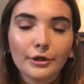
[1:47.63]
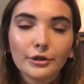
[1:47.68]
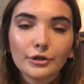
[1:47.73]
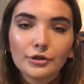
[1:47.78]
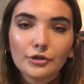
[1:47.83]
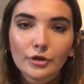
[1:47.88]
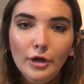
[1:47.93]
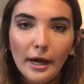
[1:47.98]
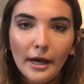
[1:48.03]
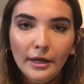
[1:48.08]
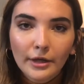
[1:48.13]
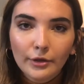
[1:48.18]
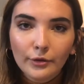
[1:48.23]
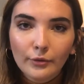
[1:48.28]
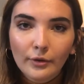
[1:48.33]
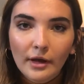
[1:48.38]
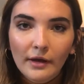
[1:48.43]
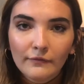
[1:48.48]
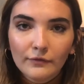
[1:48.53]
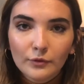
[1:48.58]
while you're
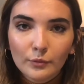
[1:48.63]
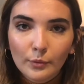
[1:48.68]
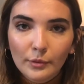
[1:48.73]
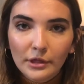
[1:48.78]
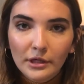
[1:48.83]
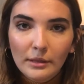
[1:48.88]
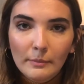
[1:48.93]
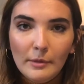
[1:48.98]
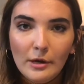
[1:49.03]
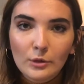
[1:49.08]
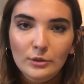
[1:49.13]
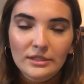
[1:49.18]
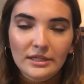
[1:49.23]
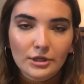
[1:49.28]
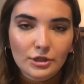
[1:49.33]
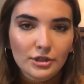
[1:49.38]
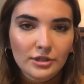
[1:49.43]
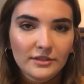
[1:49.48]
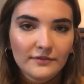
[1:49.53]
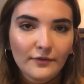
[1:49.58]
drying. You don't have to worry
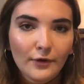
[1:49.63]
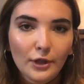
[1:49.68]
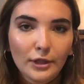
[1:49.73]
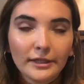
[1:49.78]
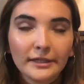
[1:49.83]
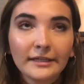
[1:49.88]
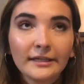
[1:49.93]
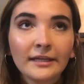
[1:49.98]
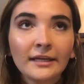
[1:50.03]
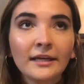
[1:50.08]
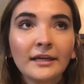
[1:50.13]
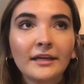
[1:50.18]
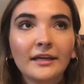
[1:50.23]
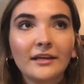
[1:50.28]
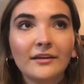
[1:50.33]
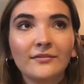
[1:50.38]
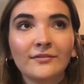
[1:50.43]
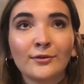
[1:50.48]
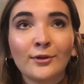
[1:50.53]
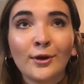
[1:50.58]
about sections falling,
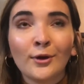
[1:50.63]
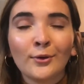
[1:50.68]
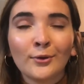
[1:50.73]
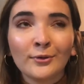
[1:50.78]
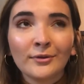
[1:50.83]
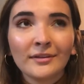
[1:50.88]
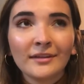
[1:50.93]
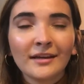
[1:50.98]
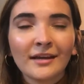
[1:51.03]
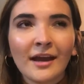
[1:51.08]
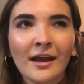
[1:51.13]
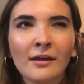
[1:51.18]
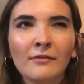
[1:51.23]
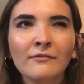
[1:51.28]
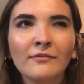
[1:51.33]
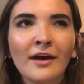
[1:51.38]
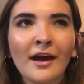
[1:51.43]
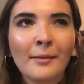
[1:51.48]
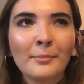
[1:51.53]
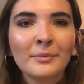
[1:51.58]
even though
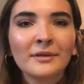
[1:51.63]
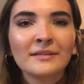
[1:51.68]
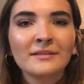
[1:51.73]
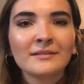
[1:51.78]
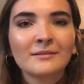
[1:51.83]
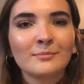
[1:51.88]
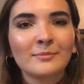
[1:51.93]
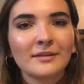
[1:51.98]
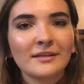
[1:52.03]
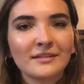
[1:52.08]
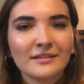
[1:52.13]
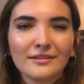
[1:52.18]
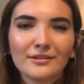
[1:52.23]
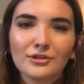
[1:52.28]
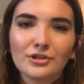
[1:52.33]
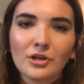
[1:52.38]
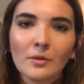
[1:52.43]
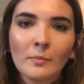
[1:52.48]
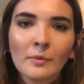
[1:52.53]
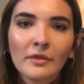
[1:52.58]
it kind of happens
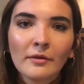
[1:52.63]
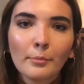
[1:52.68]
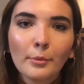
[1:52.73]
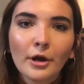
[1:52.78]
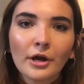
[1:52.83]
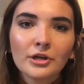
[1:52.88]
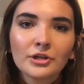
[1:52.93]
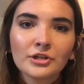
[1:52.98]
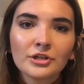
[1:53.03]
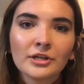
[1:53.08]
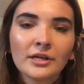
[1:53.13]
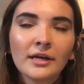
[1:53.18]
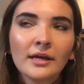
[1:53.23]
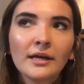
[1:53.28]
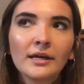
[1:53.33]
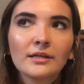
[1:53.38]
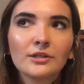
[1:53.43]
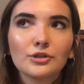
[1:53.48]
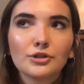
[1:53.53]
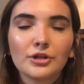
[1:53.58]
because of the shape of the
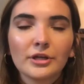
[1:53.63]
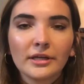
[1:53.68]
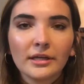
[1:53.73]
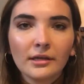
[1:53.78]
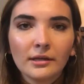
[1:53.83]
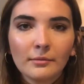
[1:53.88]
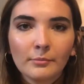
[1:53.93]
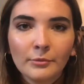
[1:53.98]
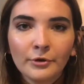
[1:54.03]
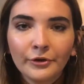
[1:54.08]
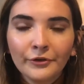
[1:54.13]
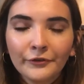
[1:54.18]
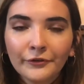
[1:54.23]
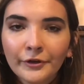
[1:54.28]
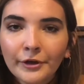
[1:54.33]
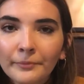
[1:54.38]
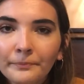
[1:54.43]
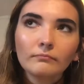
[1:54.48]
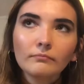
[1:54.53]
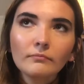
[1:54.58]
brush. It's tricky to
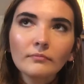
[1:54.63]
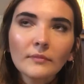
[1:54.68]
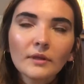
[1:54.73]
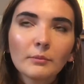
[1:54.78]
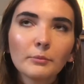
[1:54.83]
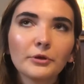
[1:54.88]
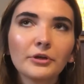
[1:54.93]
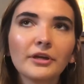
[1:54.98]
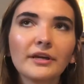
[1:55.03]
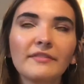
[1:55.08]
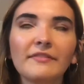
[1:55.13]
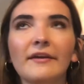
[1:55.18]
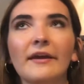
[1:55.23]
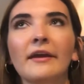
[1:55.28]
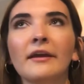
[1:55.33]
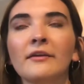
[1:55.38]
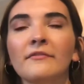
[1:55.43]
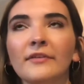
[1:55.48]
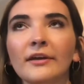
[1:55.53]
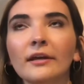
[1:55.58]
maneuver, but you
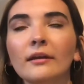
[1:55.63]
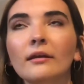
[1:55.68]
get the hang